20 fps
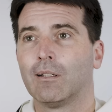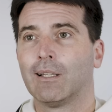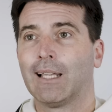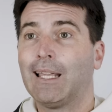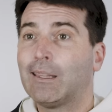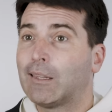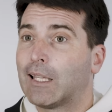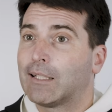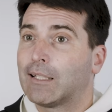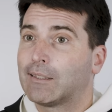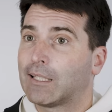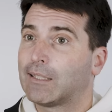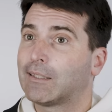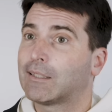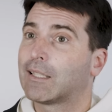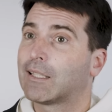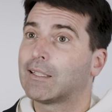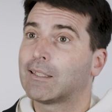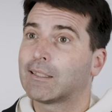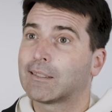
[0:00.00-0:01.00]
He thinks it's
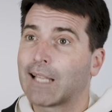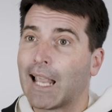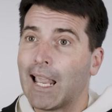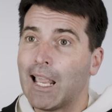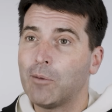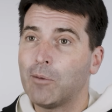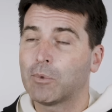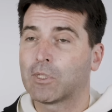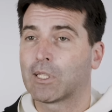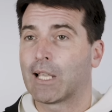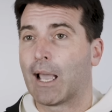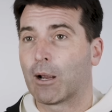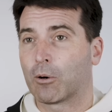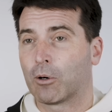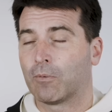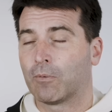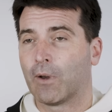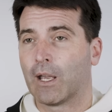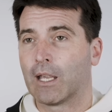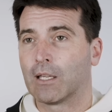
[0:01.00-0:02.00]
the same
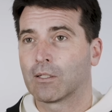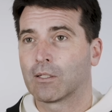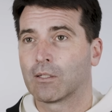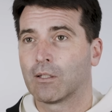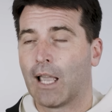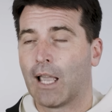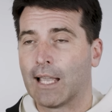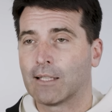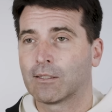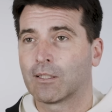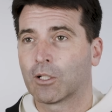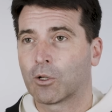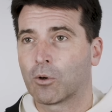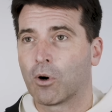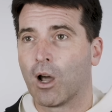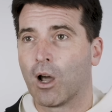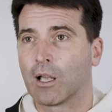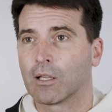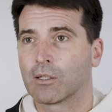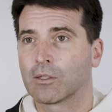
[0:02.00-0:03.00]
sacrifice as the
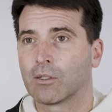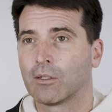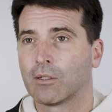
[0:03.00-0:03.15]
cross.